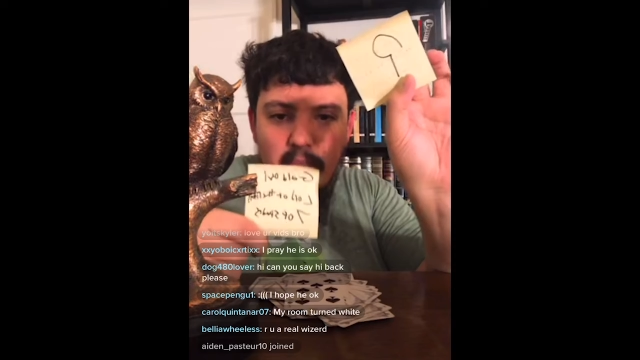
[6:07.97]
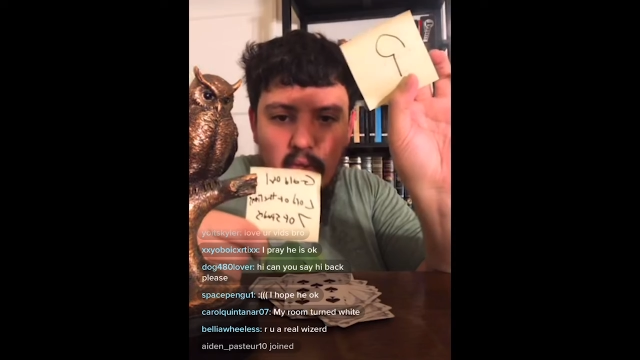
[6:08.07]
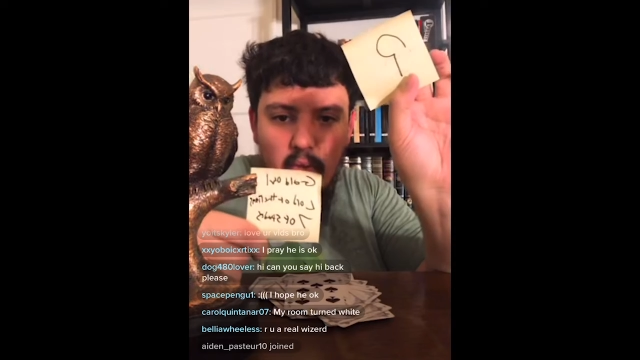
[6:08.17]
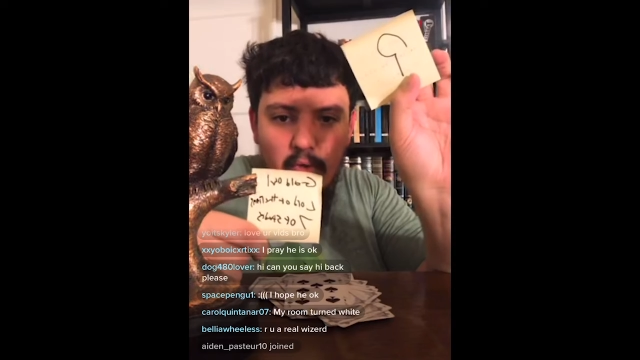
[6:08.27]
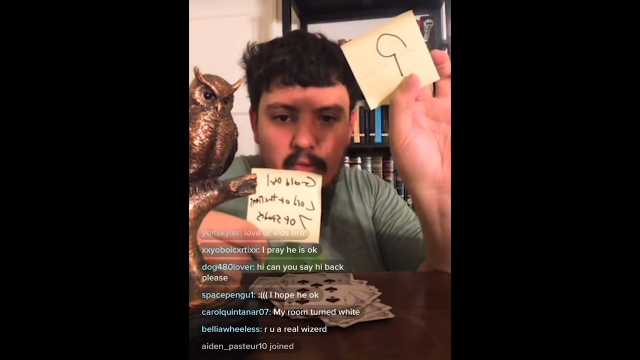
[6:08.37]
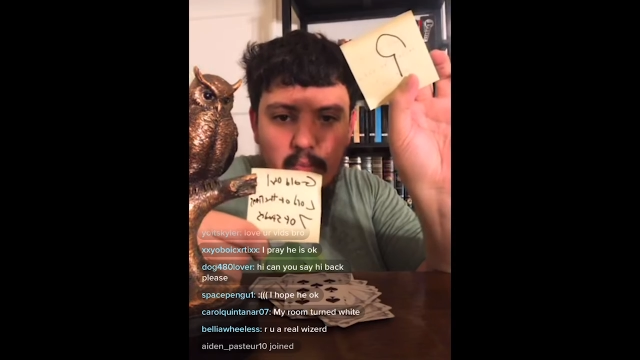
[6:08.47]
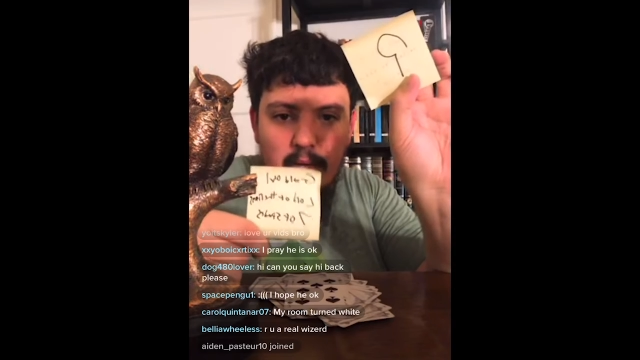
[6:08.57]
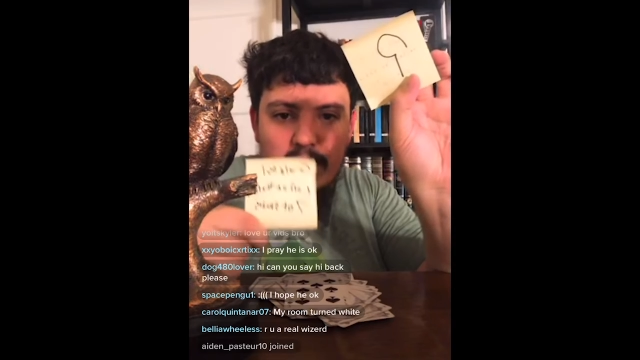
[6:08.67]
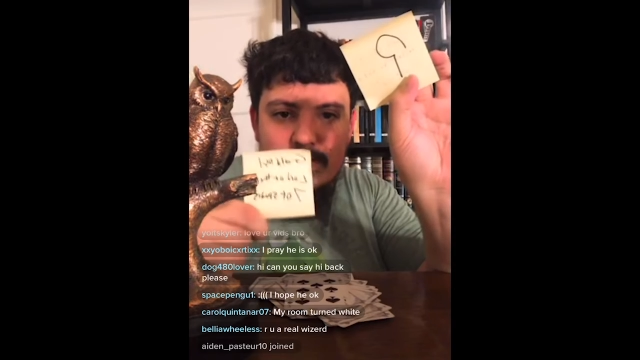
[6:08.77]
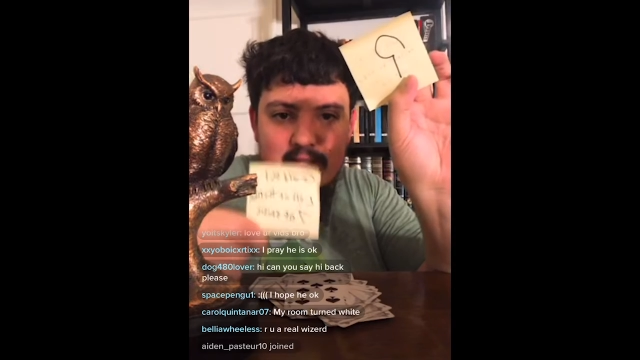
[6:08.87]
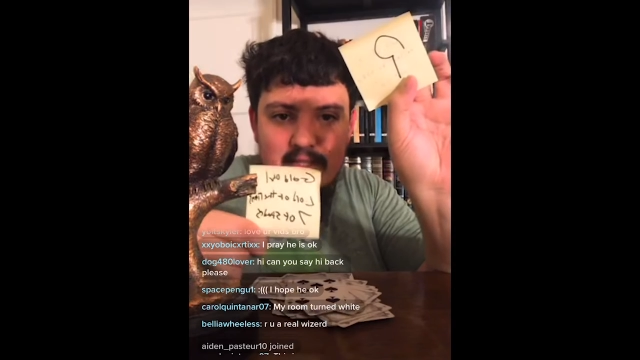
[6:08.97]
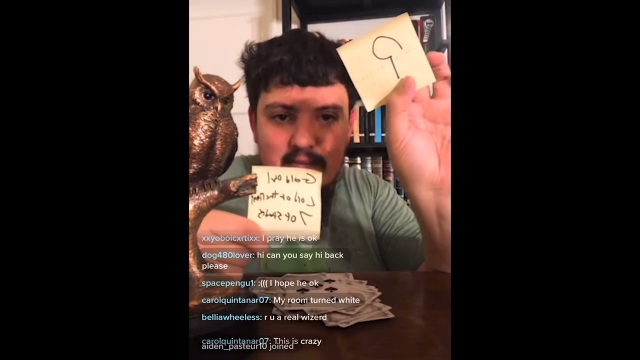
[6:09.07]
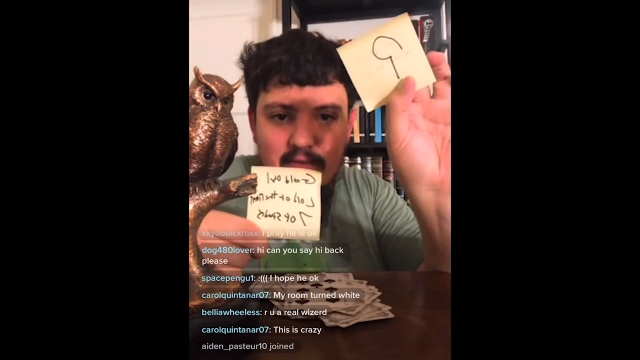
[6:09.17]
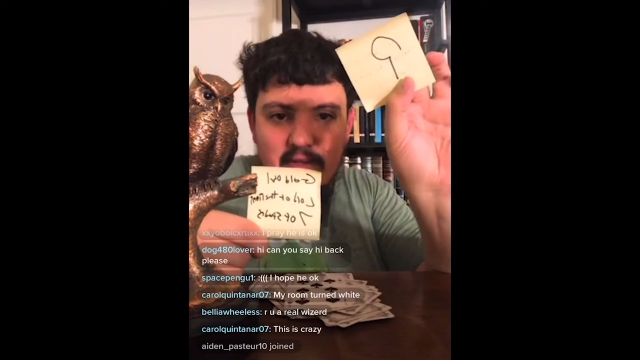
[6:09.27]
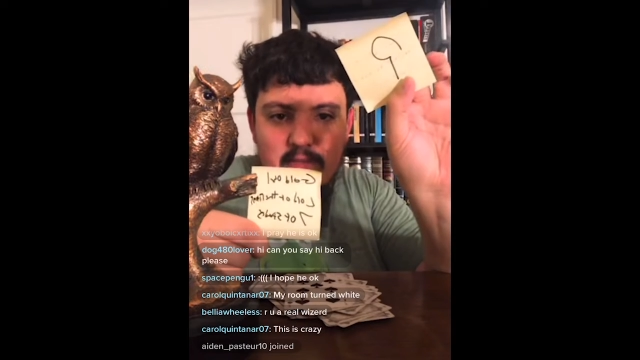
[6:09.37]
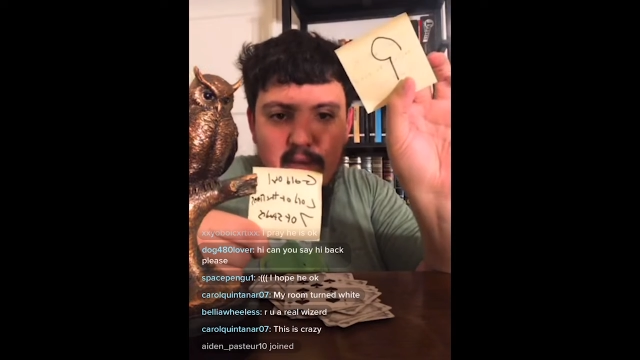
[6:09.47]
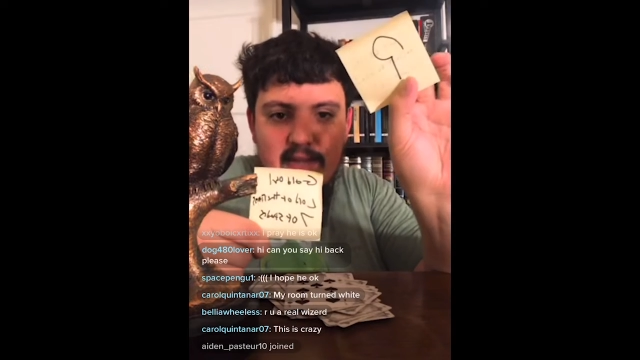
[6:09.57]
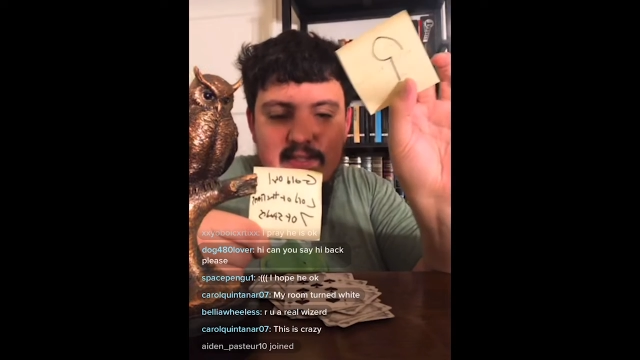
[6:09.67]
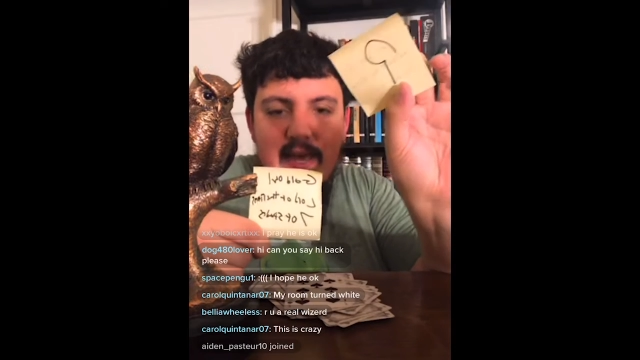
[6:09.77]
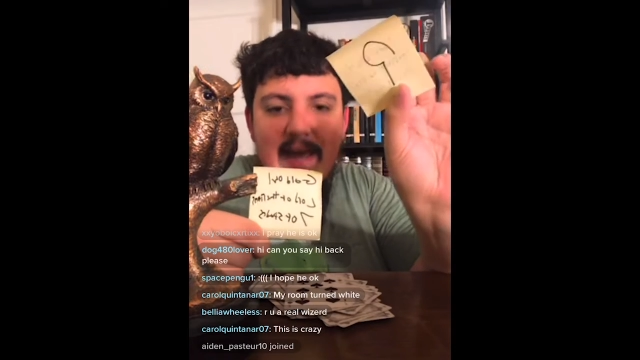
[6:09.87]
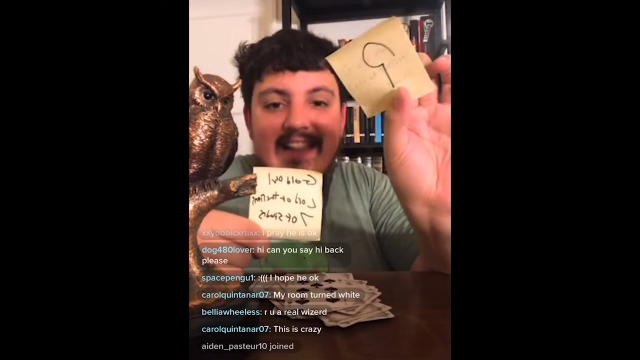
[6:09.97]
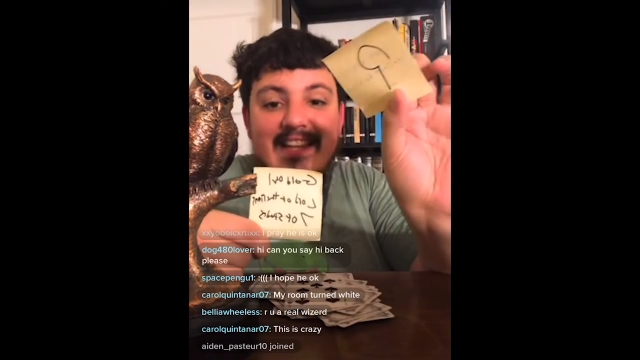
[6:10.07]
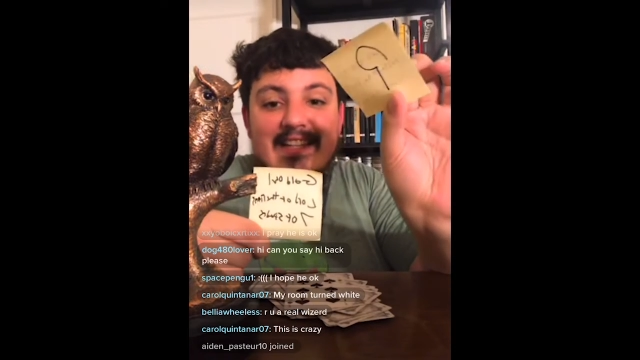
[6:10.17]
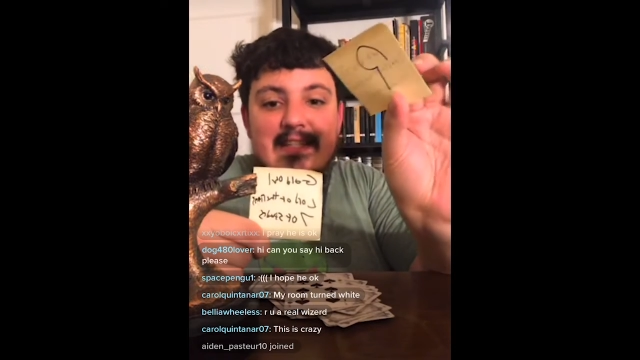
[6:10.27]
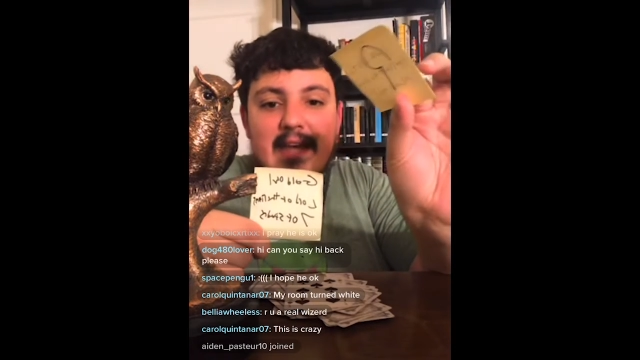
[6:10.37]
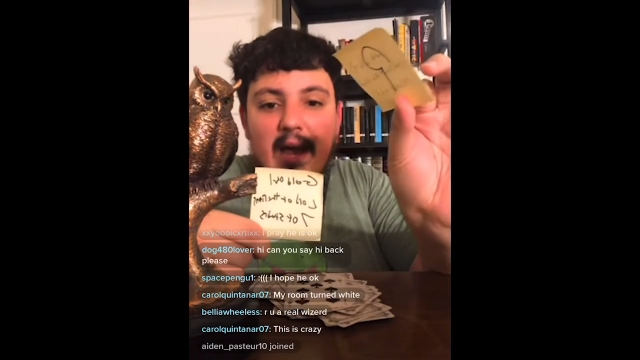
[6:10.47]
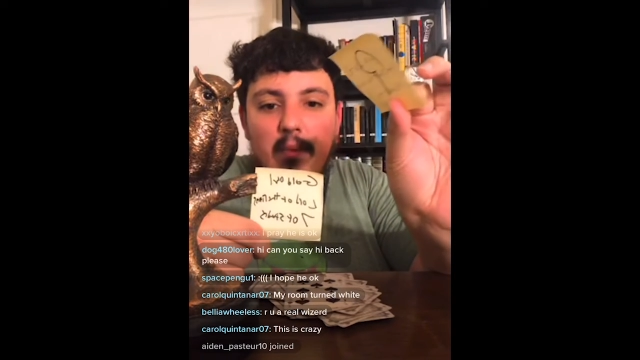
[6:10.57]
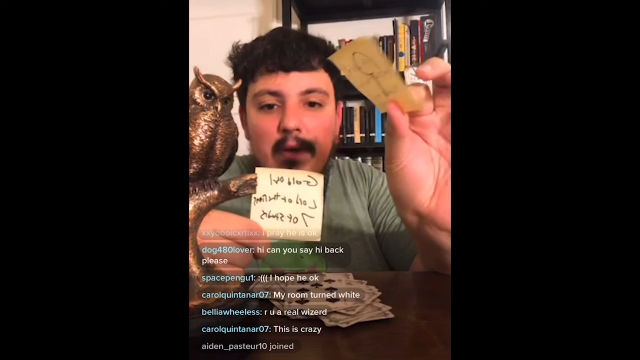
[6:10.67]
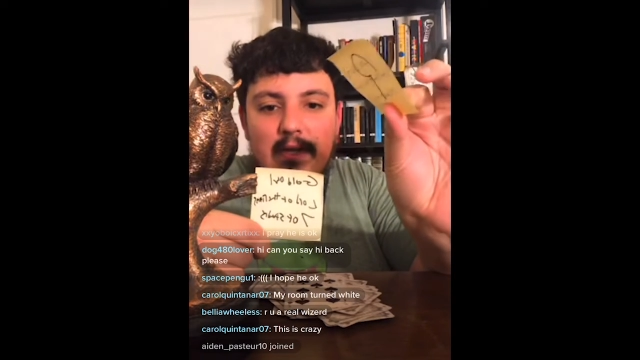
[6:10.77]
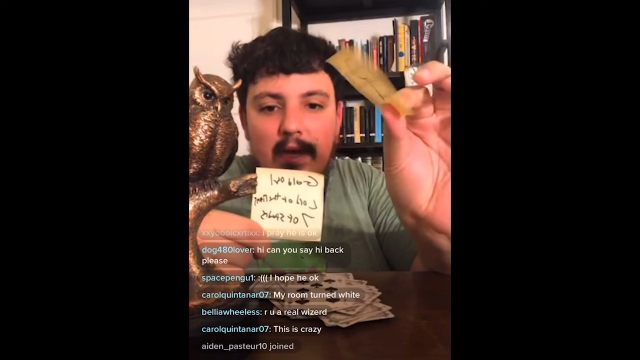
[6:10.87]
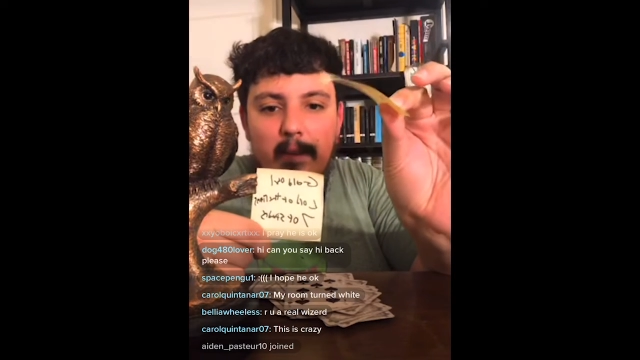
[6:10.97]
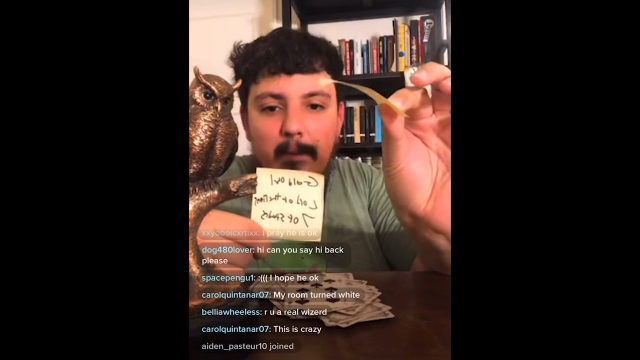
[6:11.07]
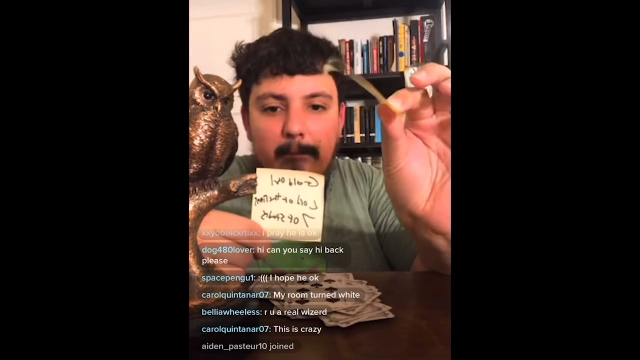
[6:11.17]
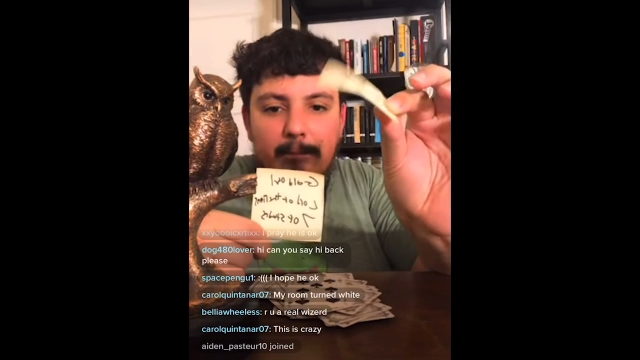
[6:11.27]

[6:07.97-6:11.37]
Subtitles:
the Lord of the Rings, the 7 of the spades. Let's see how we did.